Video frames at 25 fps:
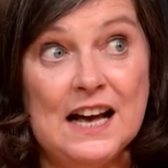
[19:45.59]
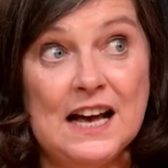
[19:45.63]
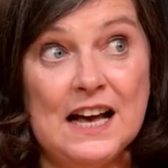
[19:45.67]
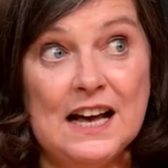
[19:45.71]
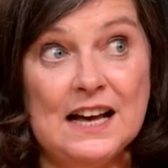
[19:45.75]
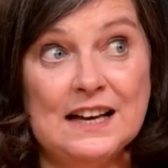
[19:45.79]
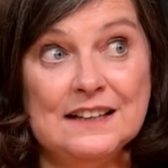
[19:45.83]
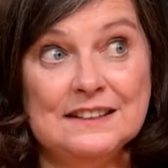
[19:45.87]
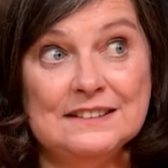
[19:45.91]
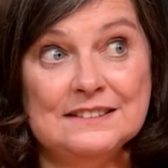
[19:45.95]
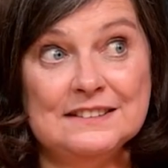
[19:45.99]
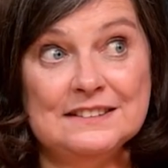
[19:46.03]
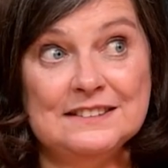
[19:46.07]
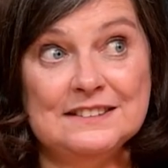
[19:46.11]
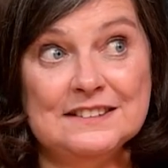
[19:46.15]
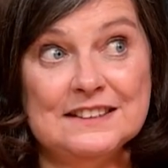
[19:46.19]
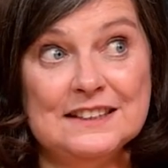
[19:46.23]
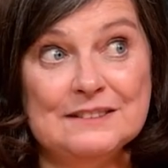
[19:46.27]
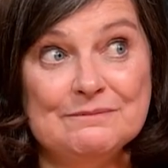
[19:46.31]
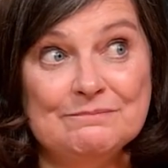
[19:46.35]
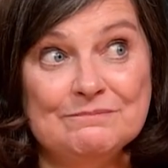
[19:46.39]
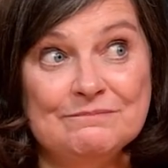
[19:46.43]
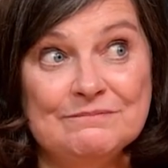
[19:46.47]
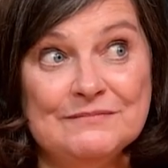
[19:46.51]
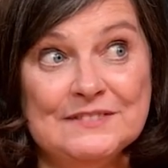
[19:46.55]
And
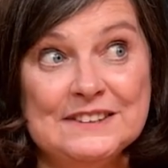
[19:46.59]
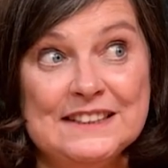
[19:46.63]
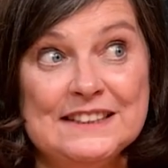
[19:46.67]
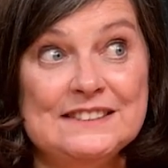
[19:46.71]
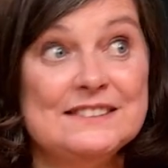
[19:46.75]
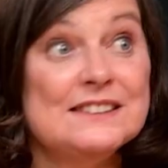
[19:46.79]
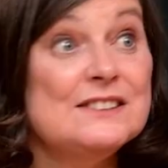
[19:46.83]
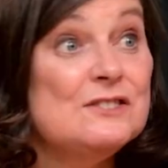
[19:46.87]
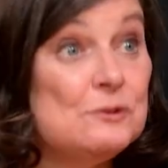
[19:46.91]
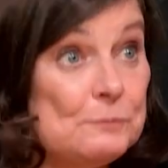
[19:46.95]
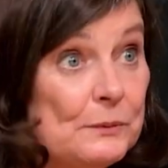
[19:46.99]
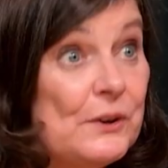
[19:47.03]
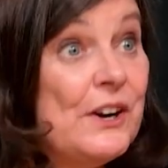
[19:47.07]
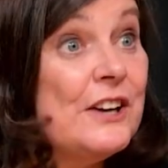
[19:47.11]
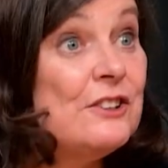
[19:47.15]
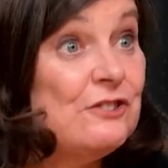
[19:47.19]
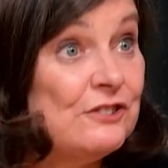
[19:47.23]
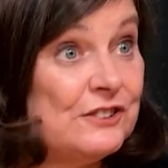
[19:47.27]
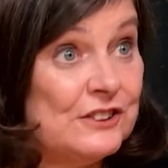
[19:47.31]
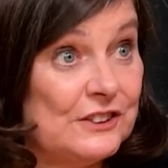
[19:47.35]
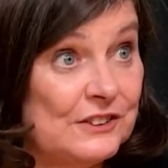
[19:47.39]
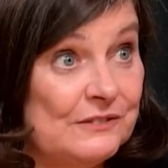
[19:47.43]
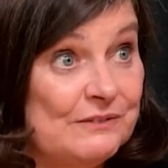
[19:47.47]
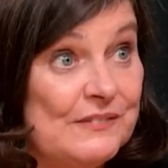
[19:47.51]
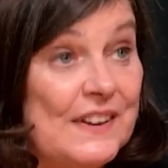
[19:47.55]
it's
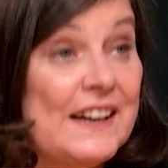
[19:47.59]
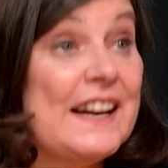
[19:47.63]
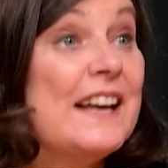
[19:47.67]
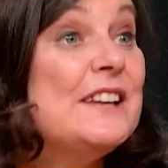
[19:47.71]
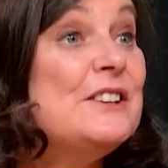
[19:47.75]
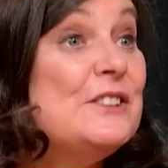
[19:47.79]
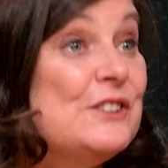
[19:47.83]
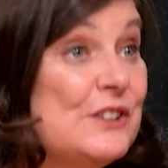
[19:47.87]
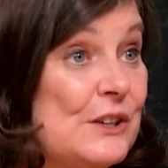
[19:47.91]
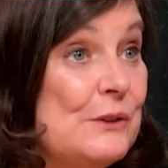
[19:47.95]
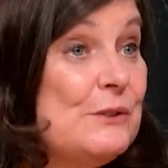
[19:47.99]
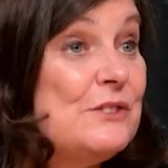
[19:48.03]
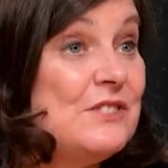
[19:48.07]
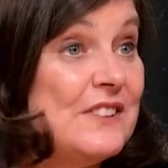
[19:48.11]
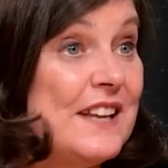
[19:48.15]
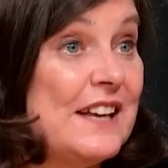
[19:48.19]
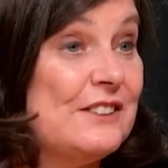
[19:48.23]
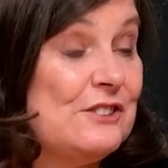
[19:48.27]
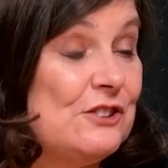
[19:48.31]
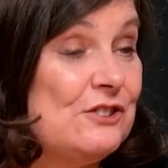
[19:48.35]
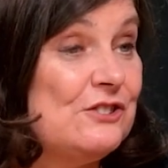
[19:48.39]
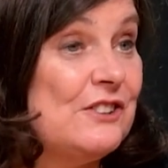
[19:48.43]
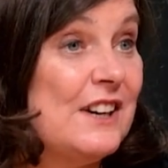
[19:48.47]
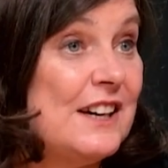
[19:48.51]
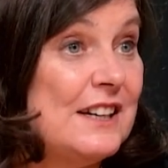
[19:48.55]
inspirational. And I use that
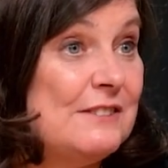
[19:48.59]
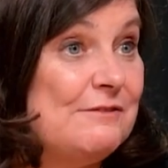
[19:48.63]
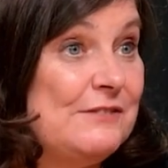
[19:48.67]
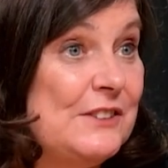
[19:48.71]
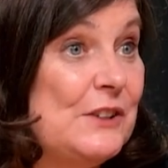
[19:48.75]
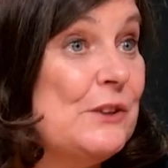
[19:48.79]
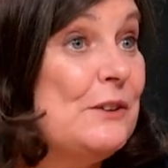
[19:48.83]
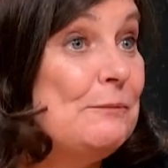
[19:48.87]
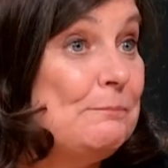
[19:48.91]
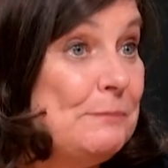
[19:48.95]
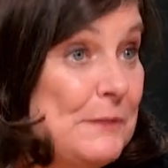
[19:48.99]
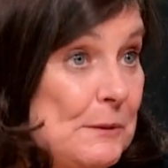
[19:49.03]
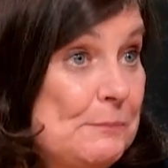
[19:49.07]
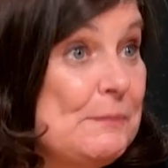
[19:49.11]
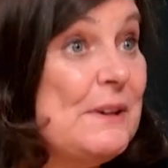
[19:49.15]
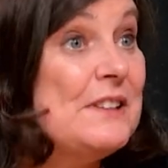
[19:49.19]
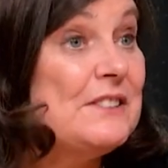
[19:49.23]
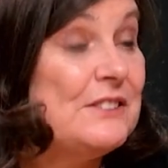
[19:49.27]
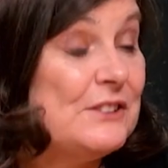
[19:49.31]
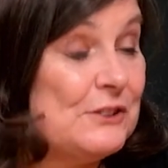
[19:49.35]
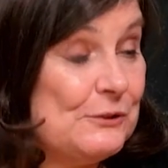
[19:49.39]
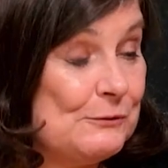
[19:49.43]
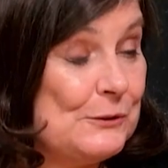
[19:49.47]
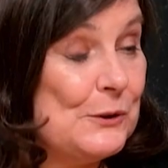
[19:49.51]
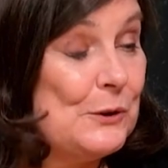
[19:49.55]
to drive the
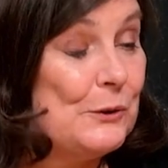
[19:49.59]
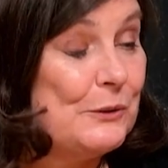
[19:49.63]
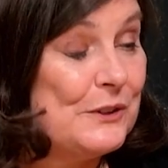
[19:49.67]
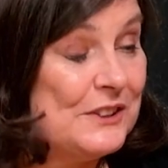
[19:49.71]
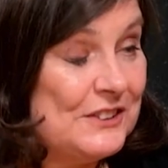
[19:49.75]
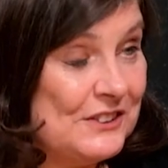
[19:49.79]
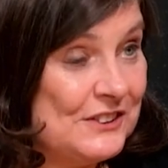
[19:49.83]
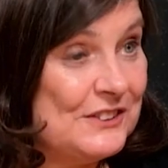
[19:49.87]
business forward.